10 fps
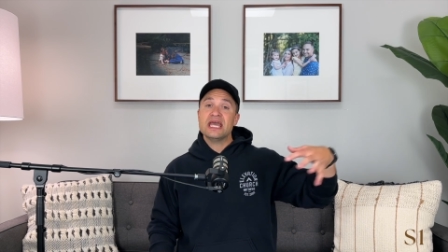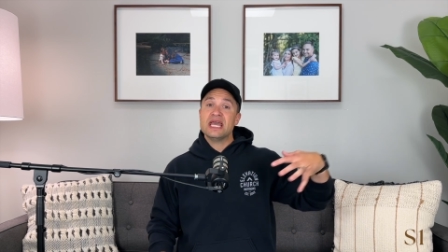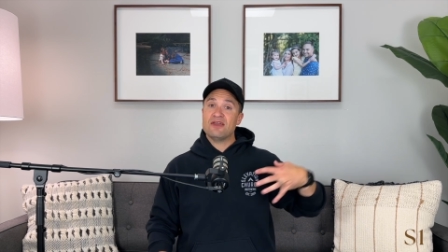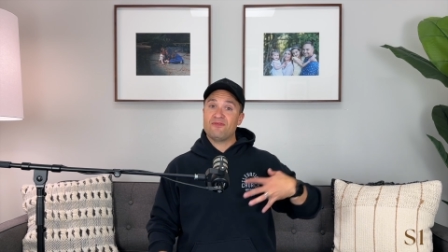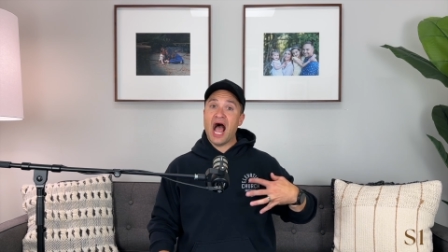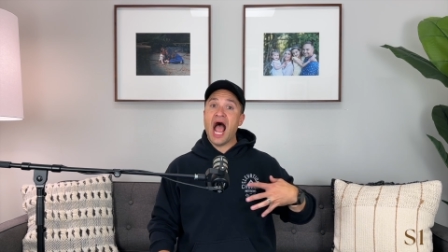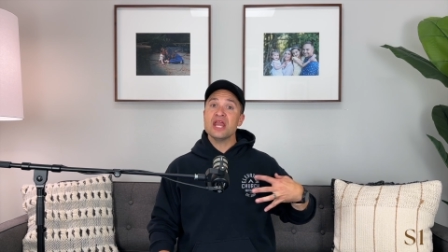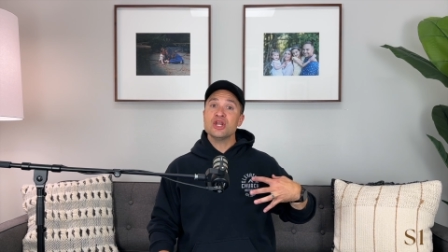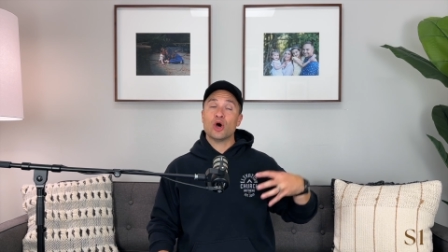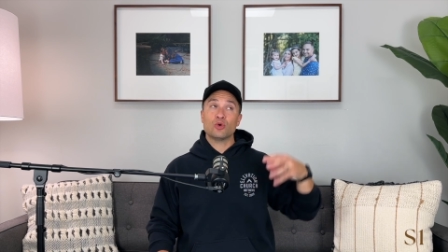If I
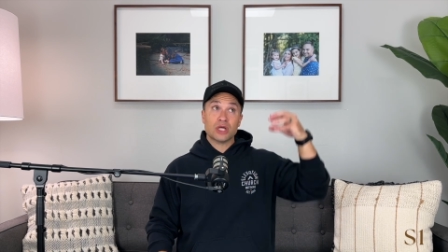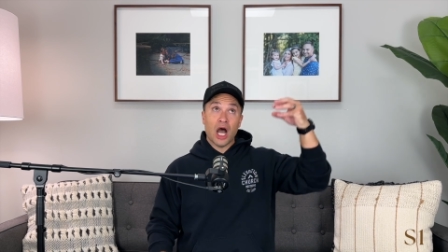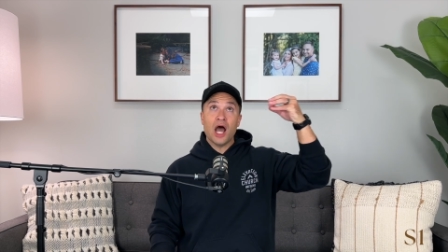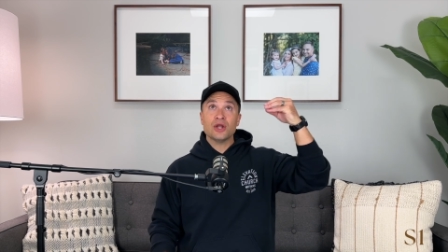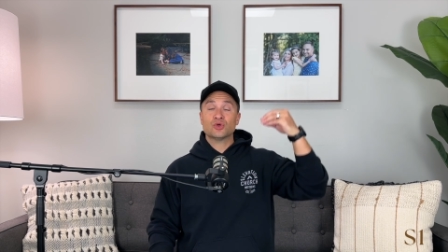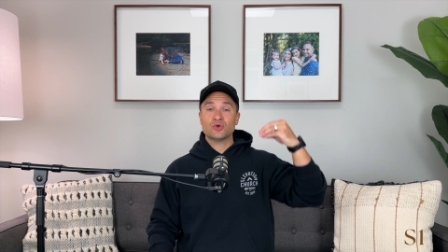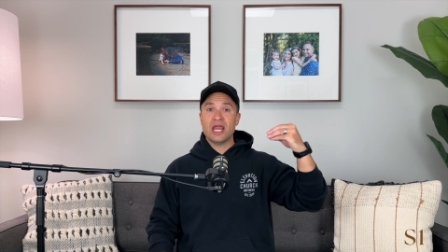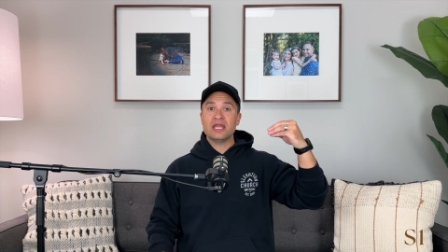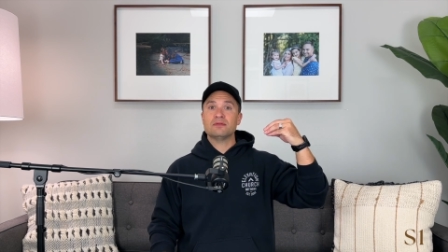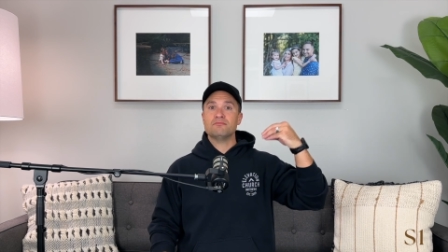know God
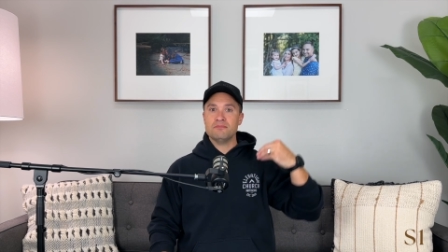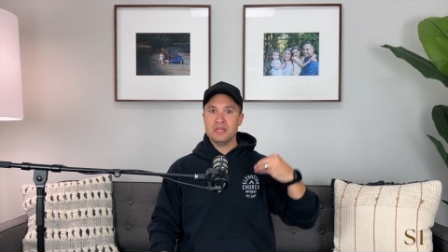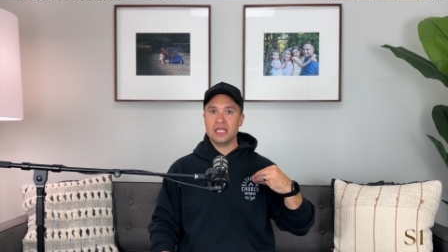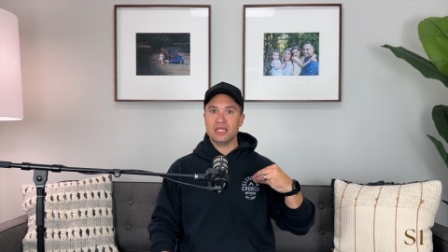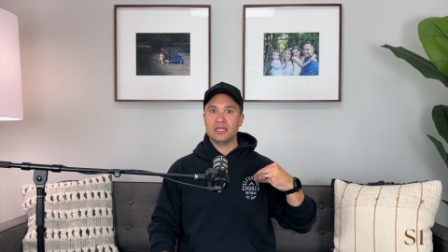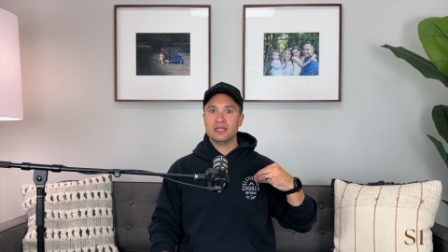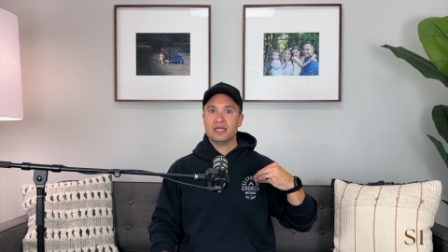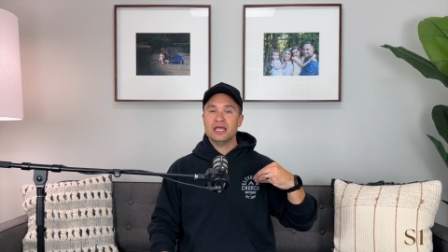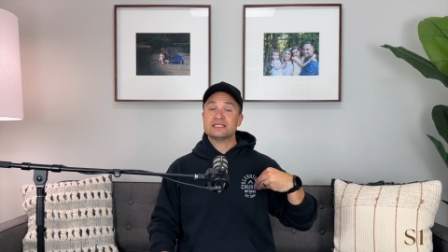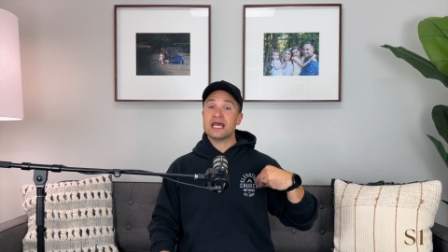created me
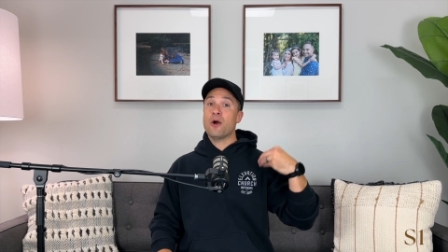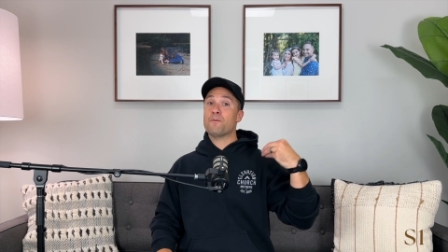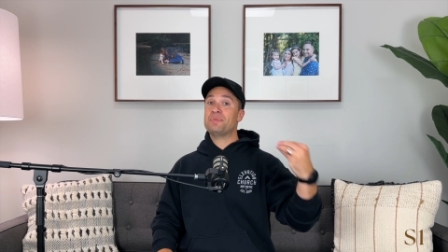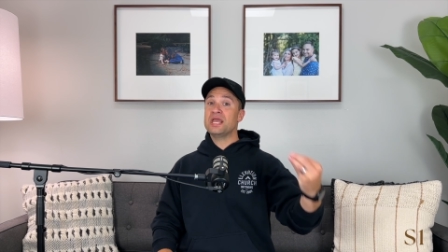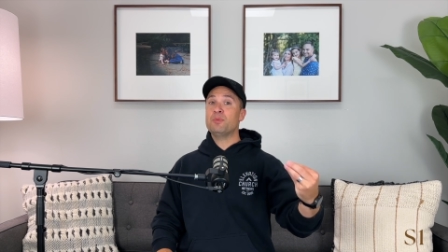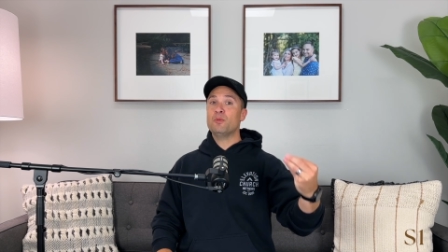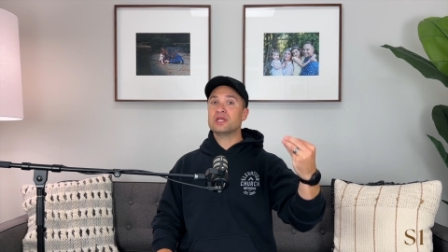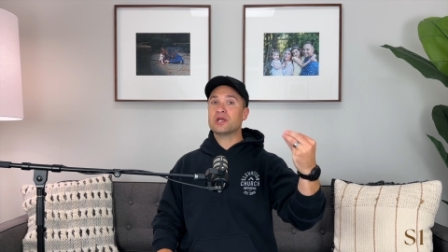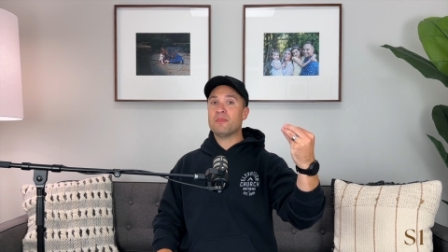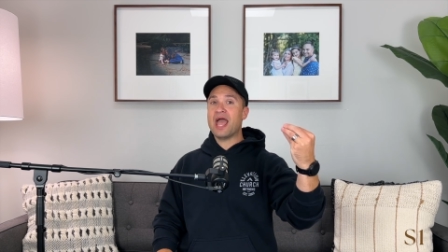to help people
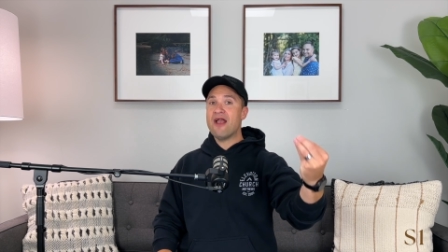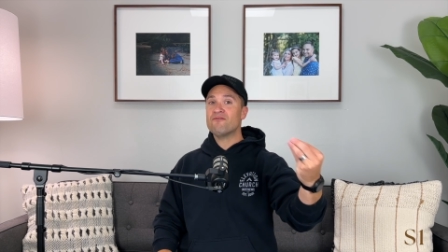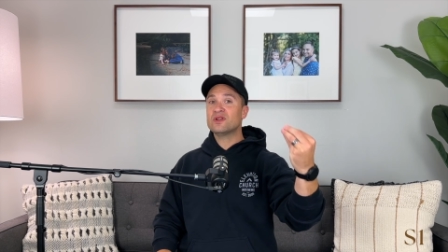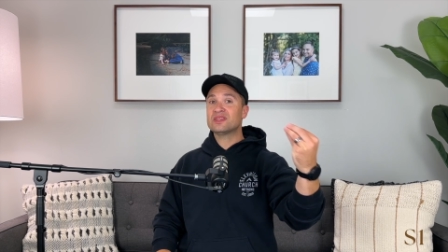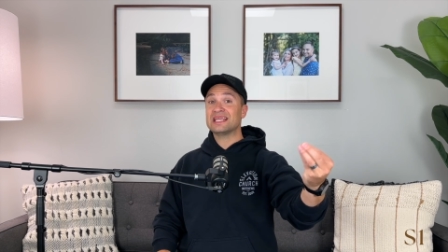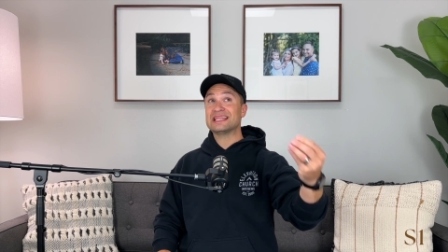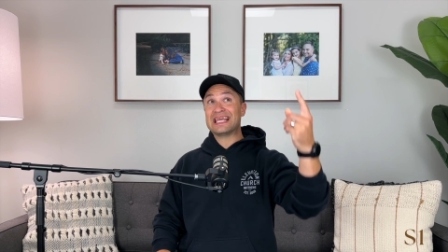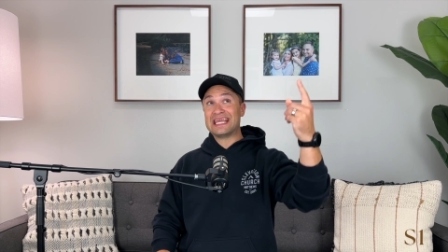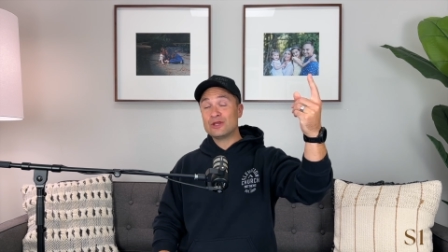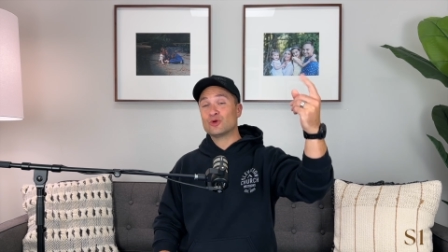become everything that
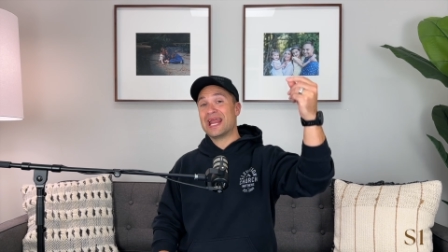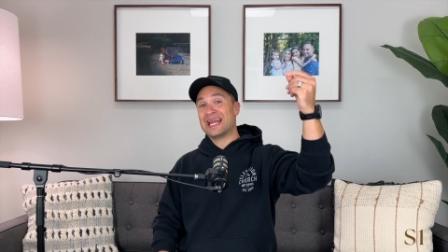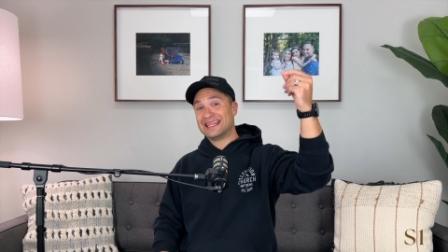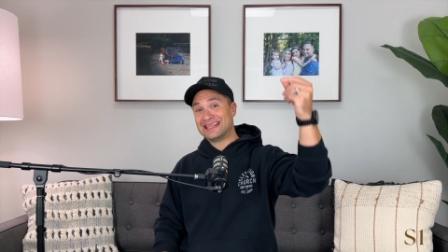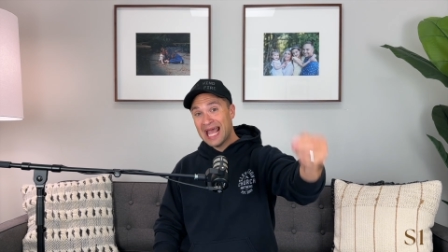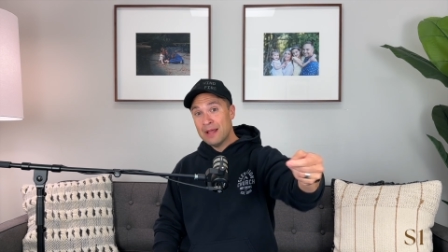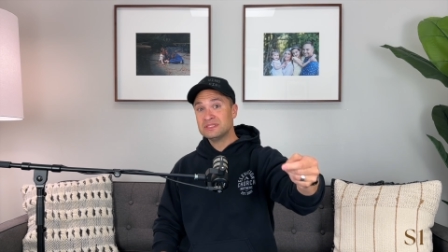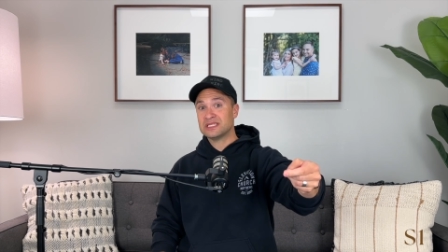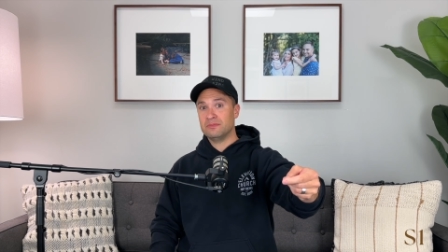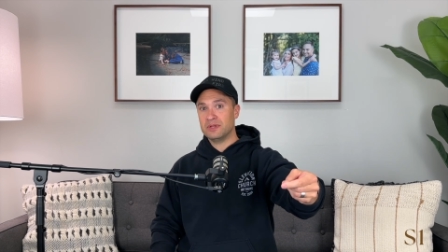He created them
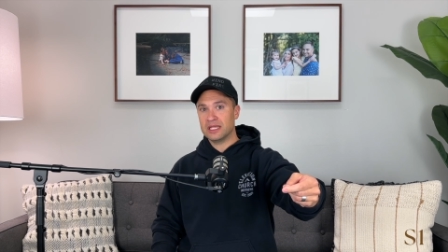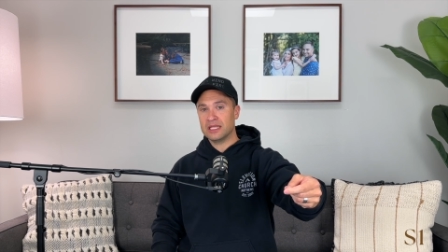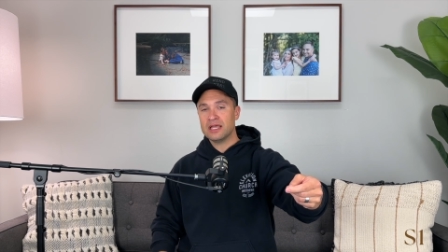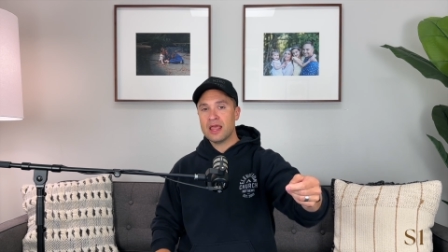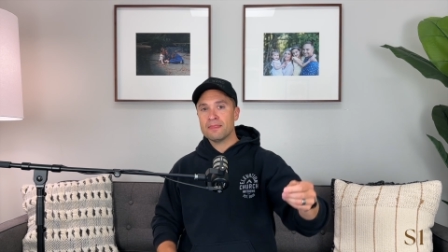to be,